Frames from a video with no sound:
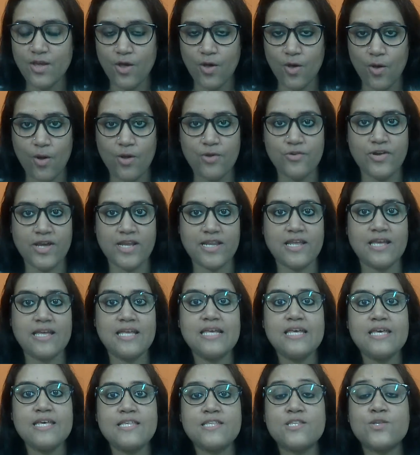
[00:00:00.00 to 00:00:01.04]
All right.
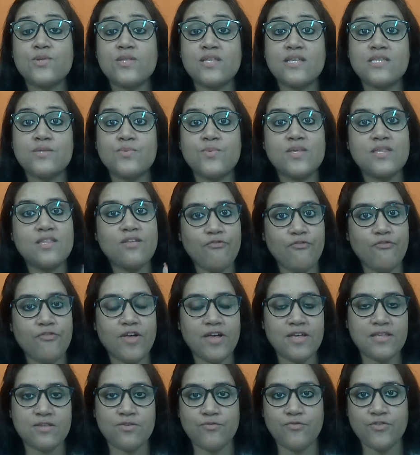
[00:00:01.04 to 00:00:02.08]
So this was the
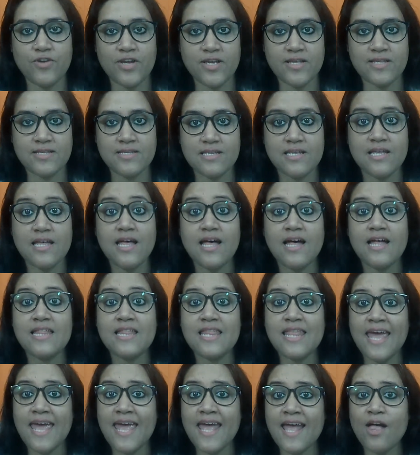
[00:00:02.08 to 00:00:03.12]
first phrase, a
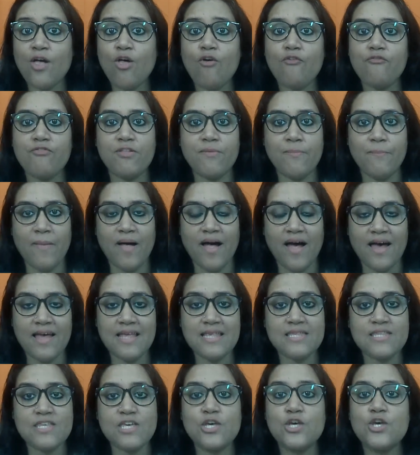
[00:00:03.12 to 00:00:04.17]
thing of the
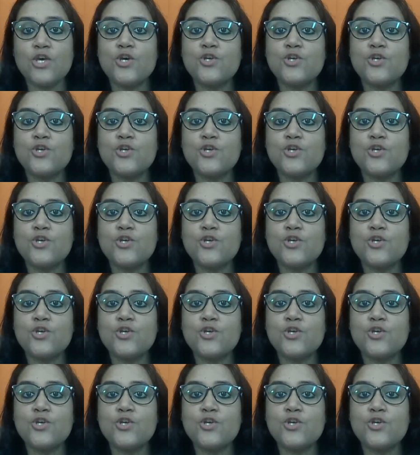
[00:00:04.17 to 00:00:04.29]
past,